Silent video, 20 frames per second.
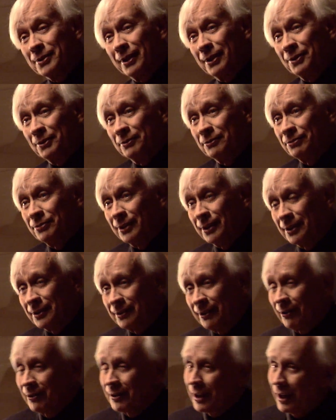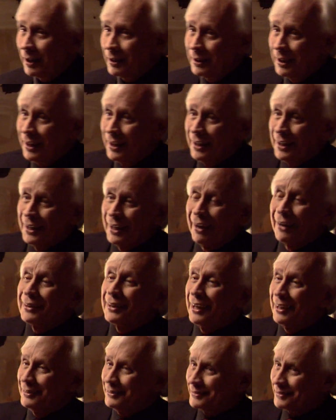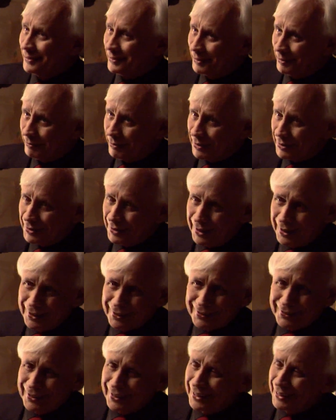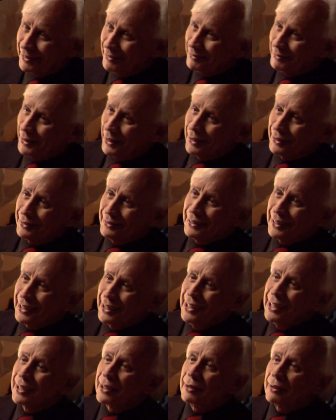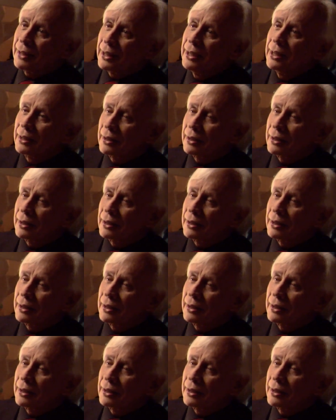in your field. Yeah, okay. Where's the miracle? Okay, so the question is, well, here